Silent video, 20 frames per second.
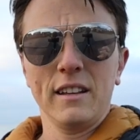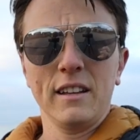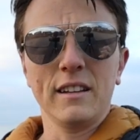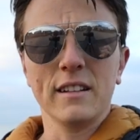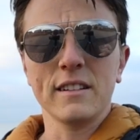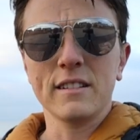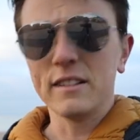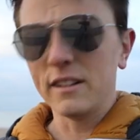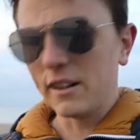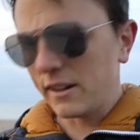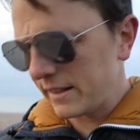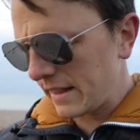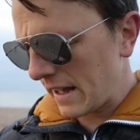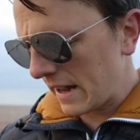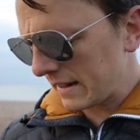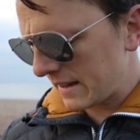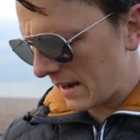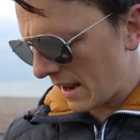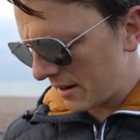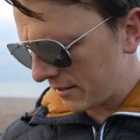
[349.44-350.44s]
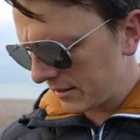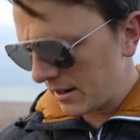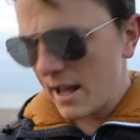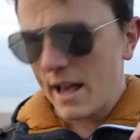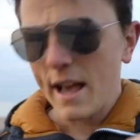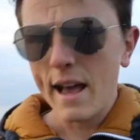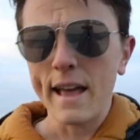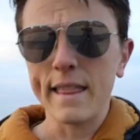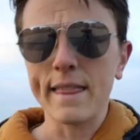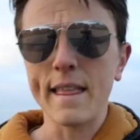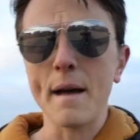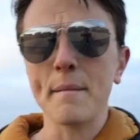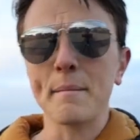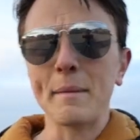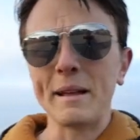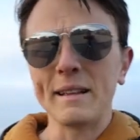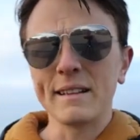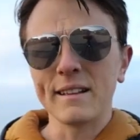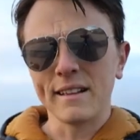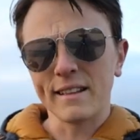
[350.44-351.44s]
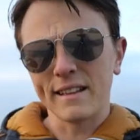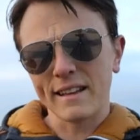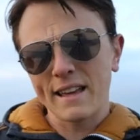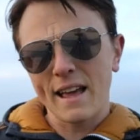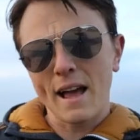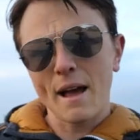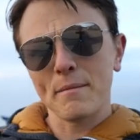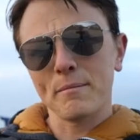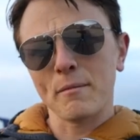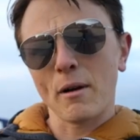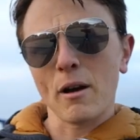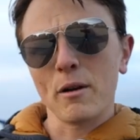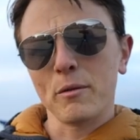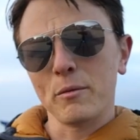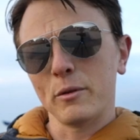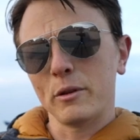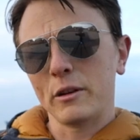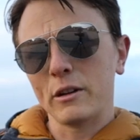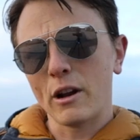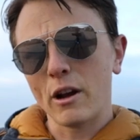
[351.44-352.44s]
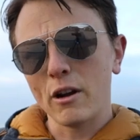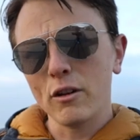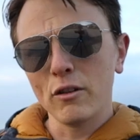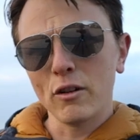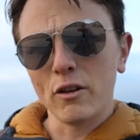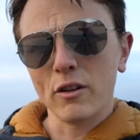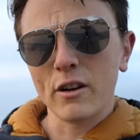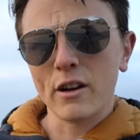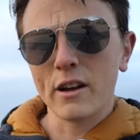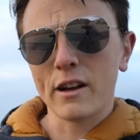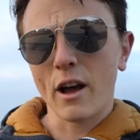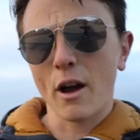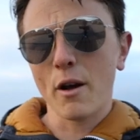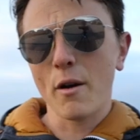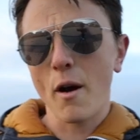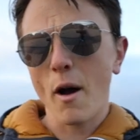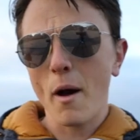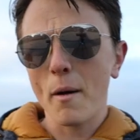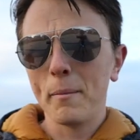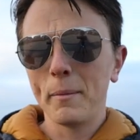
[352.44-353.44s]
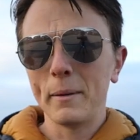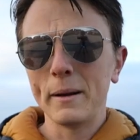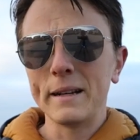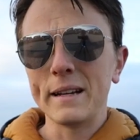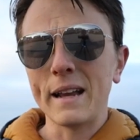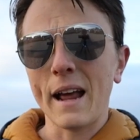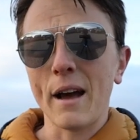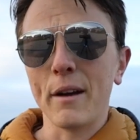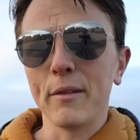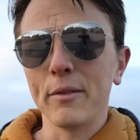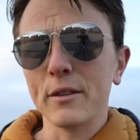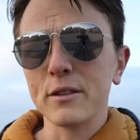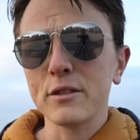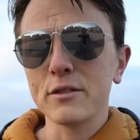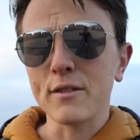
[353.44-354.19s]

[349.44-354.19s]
you can slide that down, and that means that the camera will no longer go up and down the